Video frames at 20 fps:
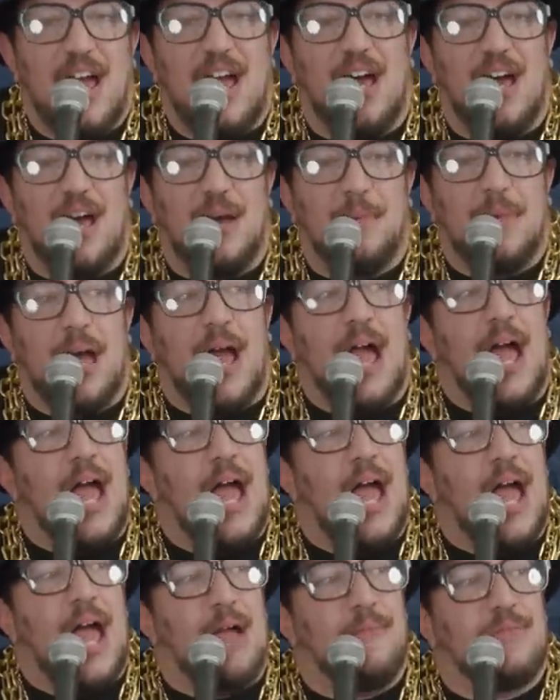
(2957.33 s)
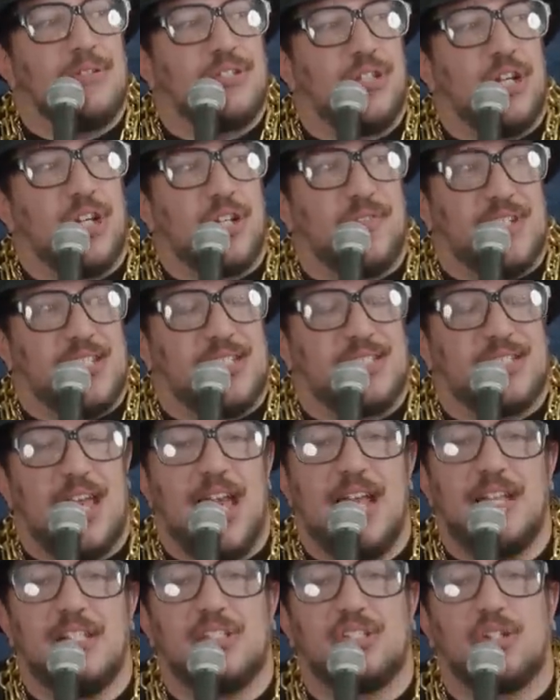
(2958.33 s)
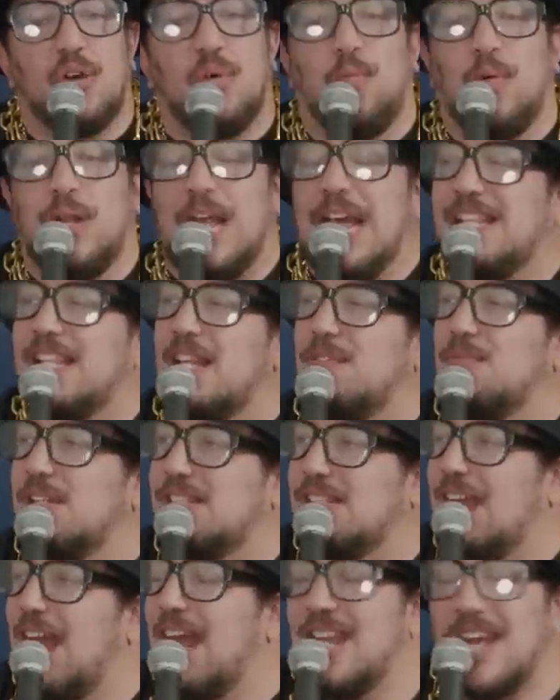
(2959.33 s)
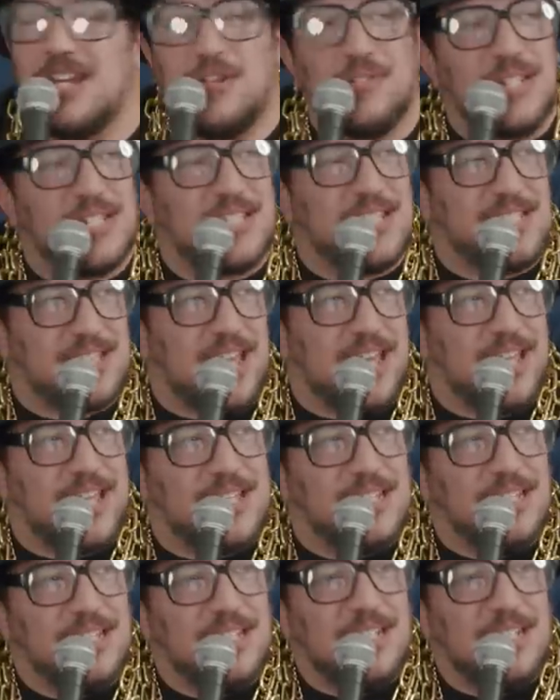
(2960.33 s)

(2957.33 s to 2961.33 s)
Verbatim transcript: Um, I was nervous. And so what I did was, and I know this is like